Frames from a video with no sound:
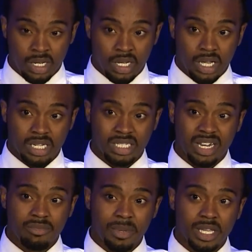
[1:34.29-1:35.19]
Instead
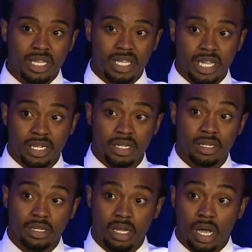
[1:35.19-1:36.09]
of being a kid,
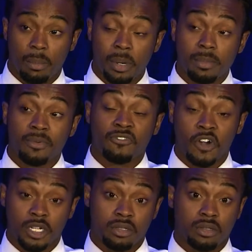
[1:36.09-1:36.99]
I put up a front
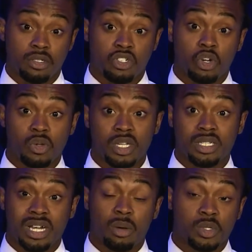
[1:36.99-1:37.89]
to show kids that
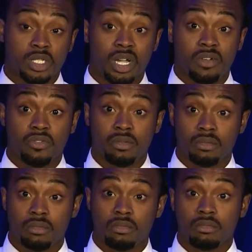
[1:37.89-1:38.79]
I was tough,
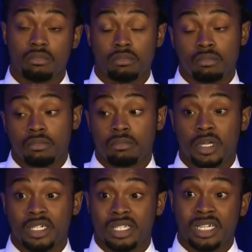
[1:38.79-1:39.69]

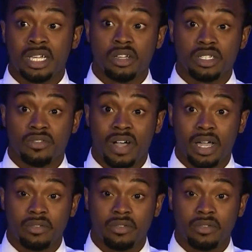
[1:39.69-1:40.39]
because that's how you survive.